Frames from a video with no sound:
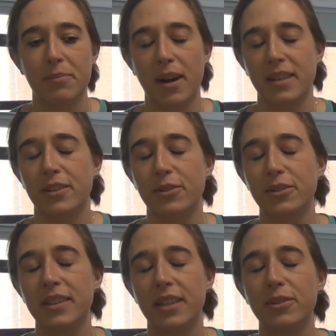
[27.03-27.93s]
practical
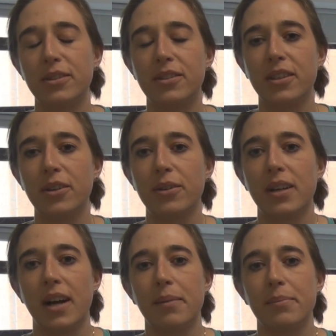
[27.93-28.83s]
skills to
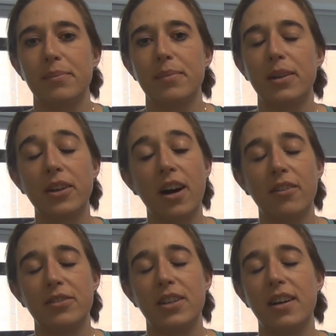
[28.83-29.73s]
look
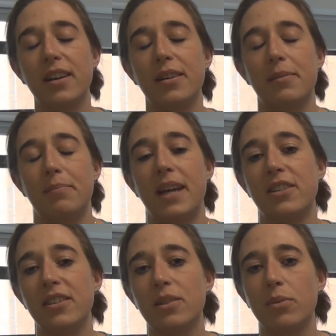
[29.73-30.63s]
after
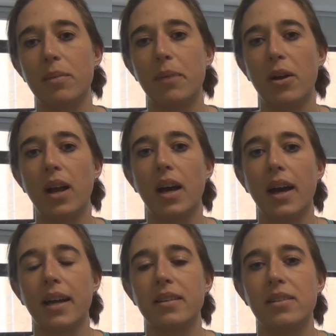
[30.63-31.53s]
patients with Ebola
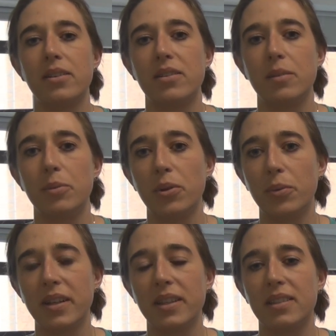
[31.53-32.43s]
and to support
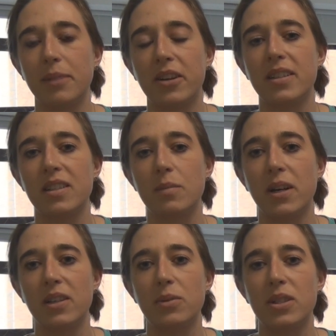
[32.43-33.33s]
the work that Samaritan's
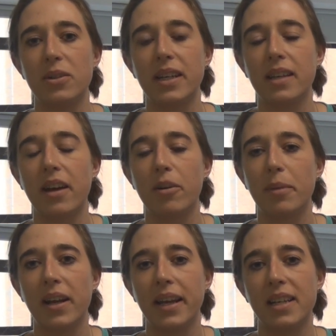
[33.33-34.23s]
Purse were doing in their
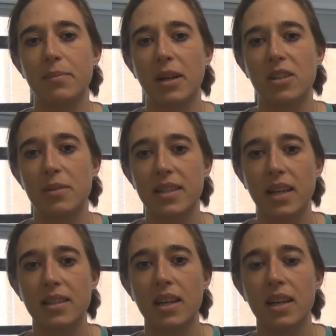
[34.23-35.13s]
Ebola case management
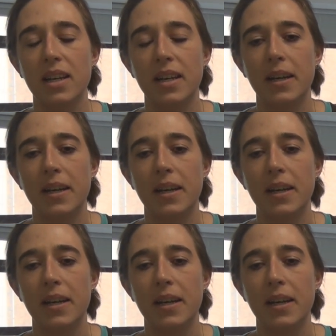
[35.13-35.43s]
centre.